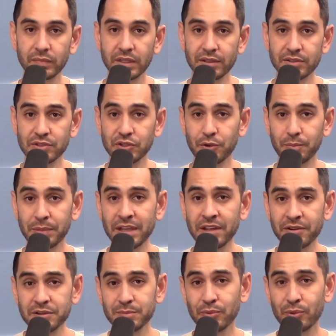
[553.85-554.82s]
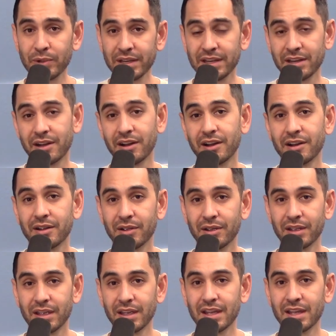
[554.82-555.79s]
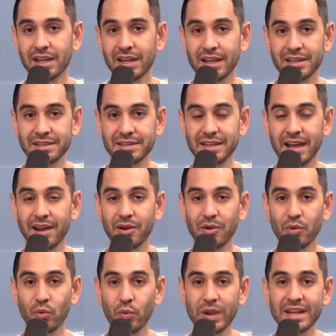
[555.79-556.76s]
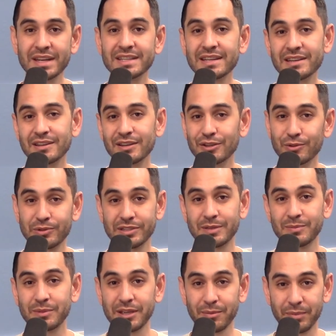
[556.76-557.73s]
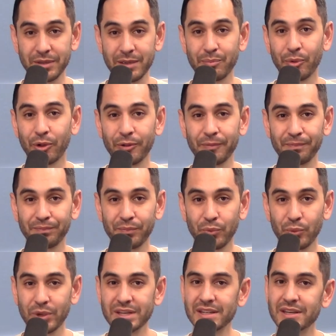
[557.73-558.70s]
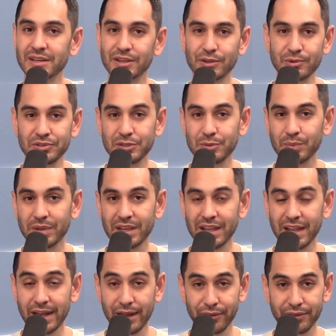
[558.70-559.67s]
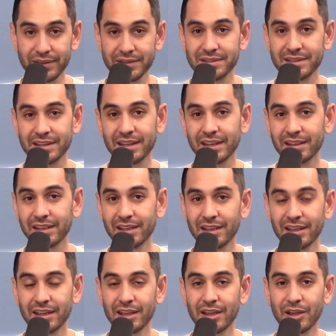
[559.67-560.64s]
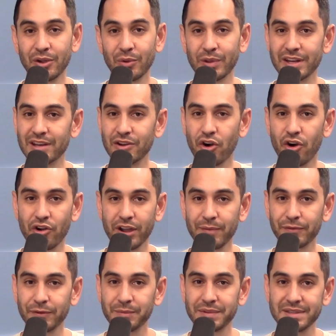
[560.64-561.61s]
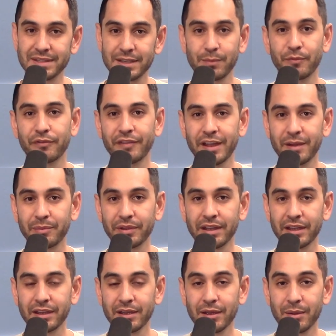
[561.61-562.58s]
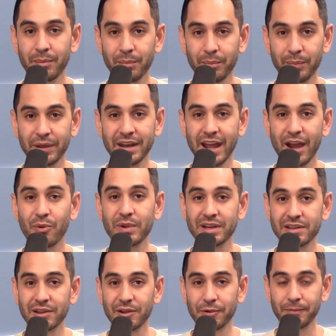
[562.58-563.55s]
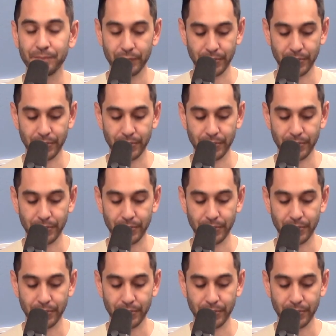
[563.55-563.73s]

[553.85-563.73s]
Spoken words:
And so Peter's point here is that we didn't used to be a people. We didn't used to be an ethnicity. We didn't all come from the same family, but now we do.